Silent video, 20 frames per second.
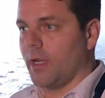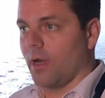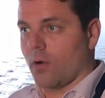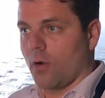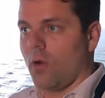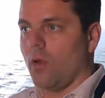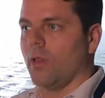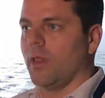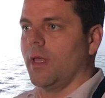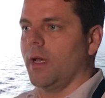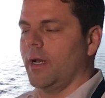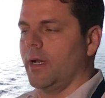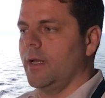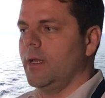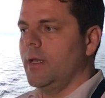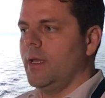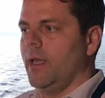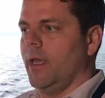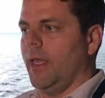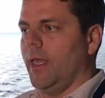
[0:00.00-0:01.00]
they're all
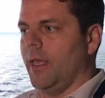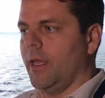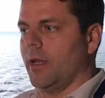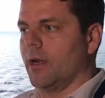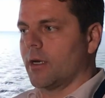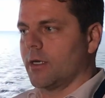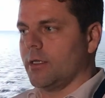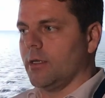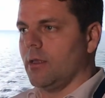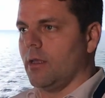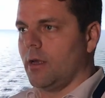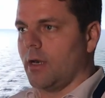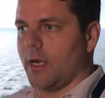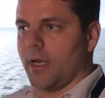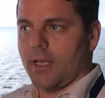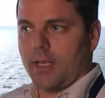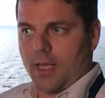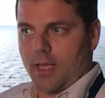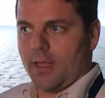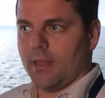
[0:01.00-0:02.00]
eager to
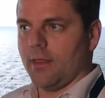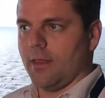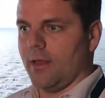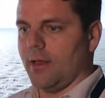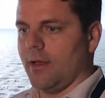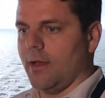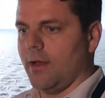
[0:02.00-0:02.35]
learn and